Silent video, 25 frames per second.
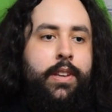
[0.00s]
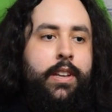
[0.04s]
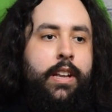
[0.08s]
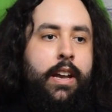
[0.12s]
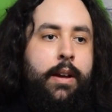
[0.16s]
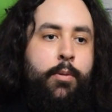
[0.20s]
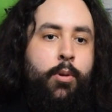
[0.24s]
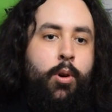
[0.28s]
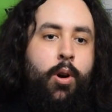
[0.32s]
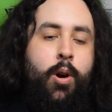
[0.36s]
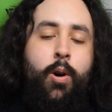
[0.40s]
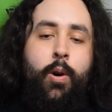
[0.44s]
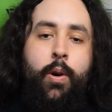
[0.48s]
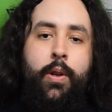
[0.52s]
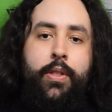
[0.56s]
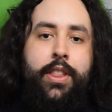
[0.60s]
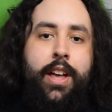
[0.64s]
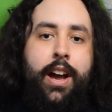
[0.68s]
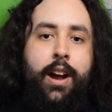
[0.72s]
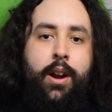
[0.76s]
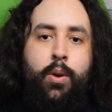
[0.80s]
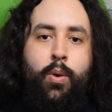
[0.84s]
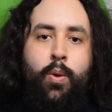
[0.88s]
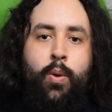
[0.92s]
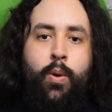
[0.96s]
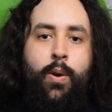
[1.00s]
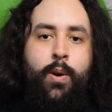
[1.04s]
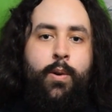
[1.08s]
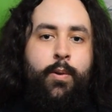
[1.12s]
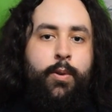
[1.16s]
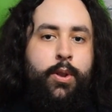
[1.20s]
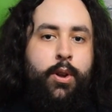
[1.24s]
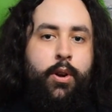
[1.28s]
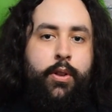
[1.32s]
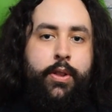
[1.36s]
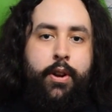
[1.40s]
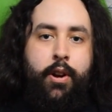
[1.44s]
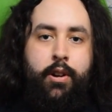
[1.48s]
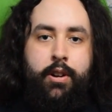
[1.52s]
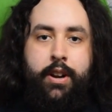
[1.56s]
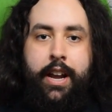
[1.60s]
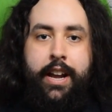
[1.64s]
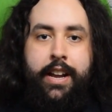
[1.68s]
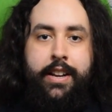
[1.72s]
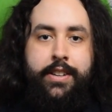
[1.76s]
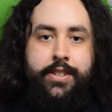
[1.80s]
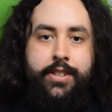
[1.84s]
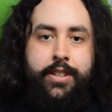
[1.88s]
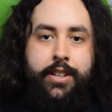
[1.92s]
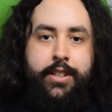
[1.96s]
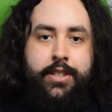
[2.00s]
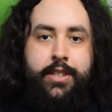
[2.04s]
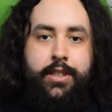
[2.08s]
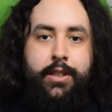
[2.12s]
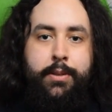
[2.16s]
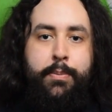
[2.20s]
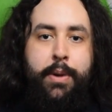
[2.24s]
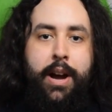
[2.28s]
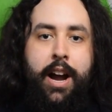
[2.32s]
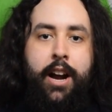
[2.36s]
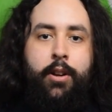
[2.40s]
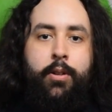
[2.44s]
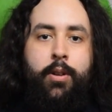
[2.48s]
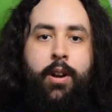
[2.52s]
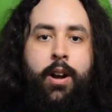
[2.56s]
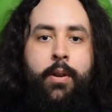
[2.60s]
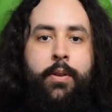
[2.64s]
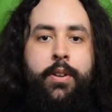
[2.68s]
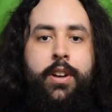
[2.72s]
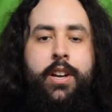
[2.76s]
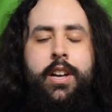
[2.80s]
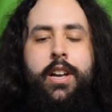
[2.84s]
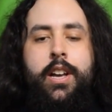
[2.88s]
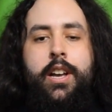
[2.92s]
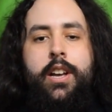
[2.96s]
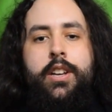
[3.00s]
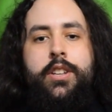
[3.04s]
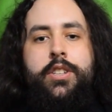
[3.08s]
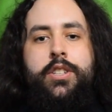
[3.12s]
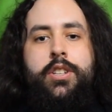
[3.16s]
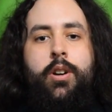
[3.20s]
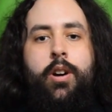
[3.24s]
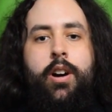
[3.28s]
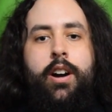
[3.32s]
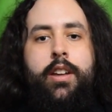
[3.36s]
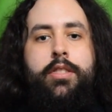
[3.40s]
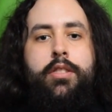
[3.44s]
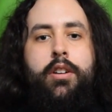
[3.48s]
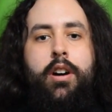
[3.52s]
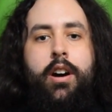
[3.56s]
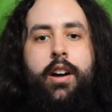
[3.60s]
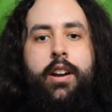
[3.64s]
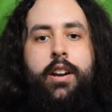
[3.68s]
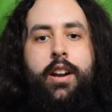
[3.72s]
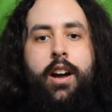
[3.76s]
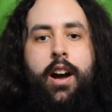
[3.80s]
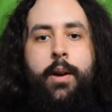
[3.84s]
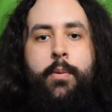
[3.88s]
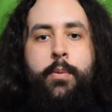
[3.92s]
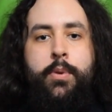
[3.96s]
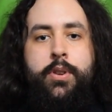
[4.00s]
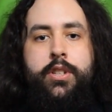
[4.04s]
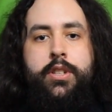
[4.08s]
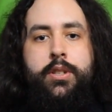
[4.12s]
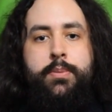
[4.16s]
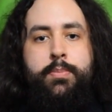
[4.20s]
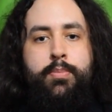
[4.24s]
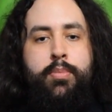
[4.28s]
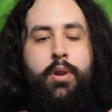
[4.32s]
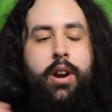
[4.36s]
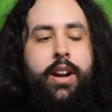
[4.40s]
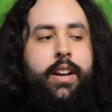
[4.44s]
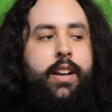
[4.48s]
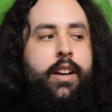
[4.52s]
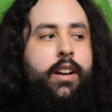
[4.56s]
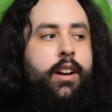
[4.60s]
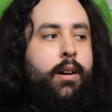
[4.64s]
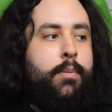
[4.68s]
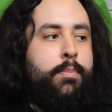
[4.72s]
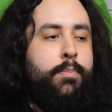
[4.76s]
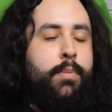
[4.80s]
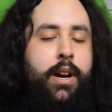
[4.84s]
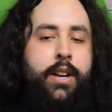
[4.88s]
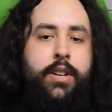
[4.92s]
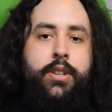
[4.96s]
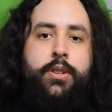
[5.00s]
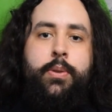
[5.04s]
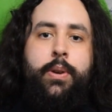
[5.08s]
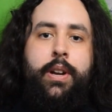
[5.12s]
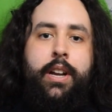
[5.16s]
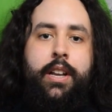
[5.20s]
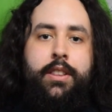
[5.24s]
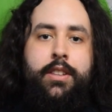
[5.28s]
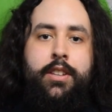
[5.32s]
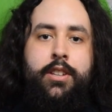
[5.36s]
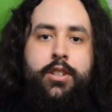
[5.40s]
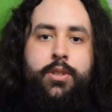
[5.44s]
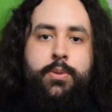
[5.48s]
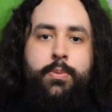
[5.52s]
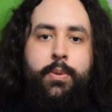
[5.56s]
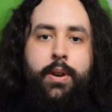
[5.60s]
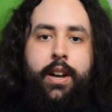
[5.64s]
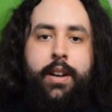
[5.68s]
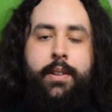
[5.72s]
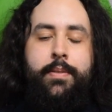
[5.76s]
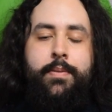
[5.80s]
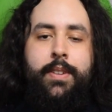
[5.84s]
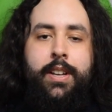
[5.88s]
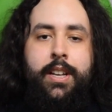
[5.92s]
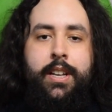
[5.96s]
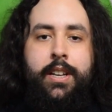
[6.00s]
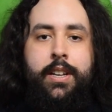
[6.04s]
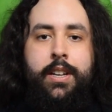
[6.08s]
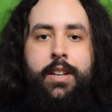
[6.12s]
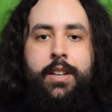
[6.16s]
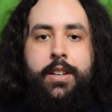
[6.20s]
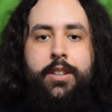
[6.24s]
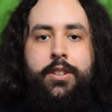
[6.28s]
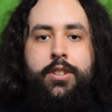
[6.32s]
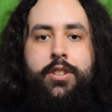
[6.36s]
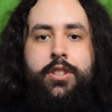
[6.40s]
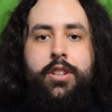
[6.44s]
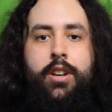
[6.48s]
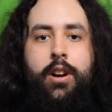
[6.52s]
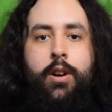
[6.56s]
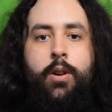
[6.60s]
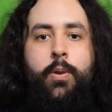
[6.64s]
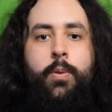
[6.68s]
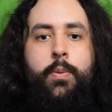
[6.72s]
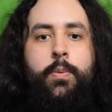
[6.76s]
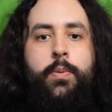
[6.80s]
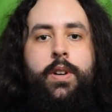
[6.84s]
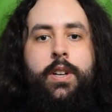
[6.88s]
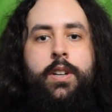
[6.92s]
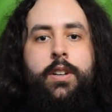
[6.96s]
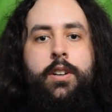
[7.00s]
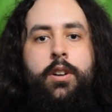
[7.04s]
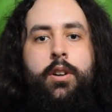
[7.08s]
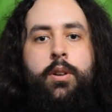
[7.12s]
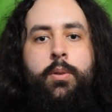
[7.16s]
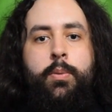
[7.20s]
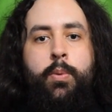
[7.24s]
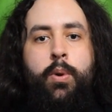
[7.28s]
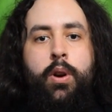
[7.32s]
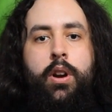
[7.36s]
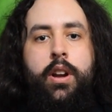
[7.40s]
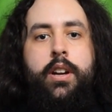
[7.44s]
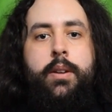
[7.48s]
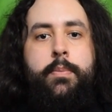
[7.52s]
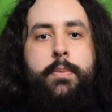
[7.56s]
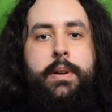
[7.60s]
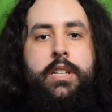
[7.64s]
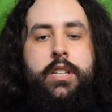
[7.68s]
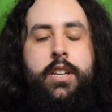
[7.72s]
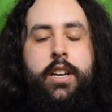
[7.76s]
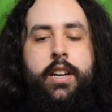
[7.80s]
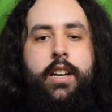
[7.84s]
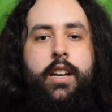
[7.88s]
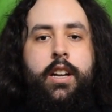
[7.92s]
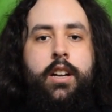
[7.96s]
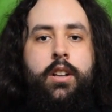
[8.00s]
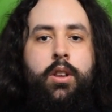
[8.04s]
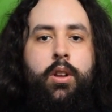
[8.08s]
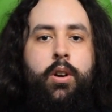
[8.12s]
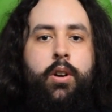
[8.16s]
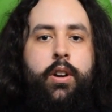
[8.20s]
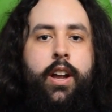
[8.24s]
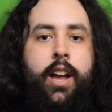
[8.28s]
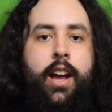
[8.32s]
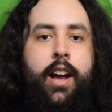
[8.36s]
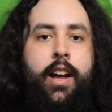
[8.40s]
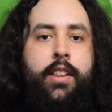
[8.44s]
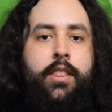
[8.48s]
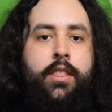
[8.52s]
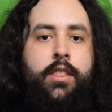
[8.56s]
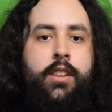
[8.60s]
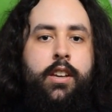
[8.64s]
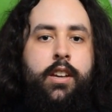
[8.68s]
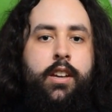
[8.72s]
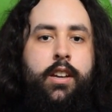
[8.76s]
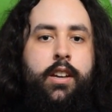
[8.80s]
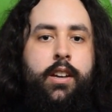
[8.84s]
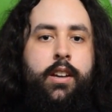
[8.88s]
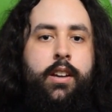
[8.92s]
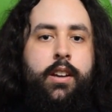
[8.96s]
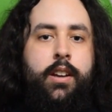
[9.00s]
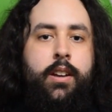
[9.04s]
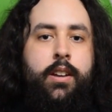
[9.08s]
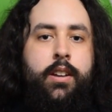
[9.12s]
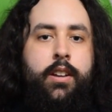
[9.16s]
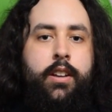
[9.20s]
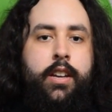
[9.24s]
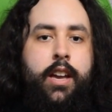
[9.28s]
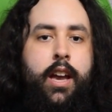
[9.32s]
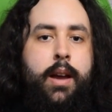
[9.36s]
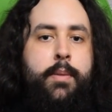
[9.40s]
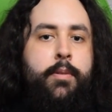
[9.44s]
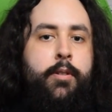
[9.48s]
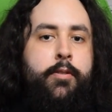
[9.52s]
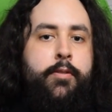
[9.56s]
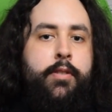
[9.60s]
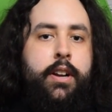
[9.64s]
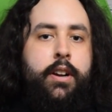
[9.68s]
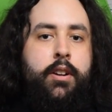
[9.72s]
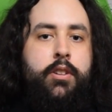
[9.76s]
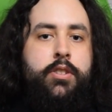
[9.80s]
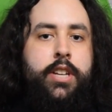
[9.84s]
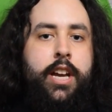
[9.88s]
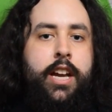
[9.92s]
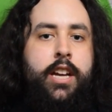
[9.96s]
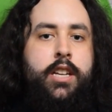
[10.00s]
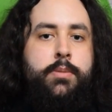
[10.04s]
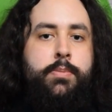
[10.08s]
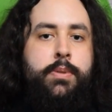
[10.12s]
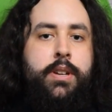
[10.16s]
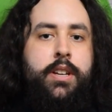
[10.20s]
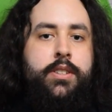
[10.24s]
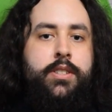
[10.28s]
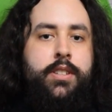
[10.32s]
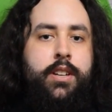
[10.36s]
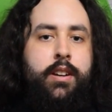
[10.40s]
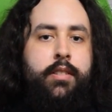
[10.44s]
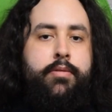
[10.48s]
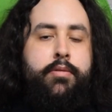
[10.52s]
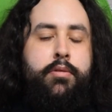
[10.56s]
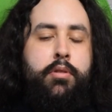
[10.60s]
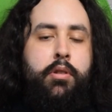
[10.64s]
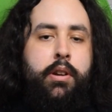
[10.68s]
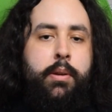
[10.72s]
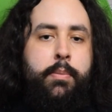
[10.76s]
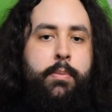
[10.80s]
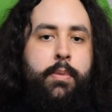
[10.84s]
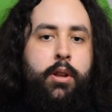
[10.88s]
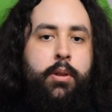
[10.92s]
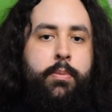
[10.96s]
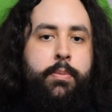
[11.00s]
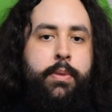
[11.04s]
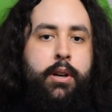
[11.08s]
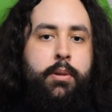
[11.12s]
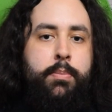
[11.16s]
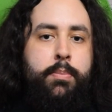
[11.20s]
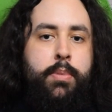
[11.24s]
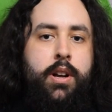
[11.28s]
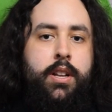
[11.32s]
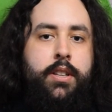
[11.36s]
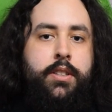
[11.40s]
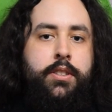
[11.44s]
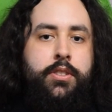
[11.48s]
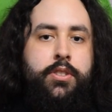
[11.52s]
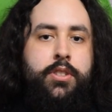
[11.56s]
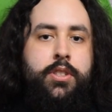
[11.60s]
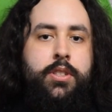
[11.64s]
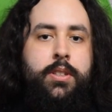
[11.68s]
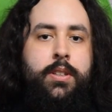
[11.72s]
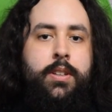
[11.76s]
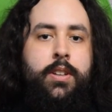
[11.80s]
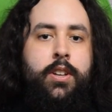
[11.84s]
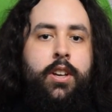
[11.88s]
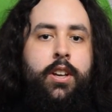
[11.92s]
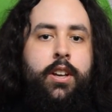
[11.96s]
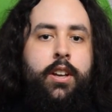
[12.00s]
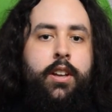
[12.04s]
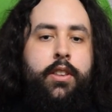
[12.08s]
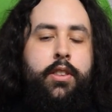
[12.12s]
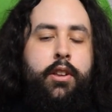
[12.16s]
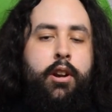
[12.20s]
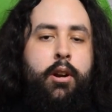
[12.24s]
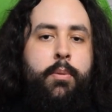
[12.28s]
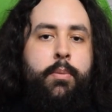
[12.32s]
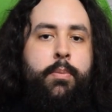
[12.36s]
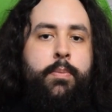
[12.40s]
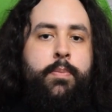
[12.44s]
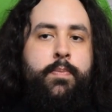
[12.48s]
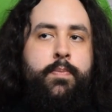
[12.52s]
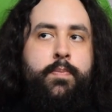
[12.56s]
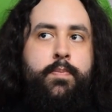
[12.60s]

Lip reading: They were all in that corner with all the arcade sticks in the background. So I thought I would just break it up by doing it this way. So we're going to be taking a look at the Gamer Fingers HBSF 30mm buttons. They're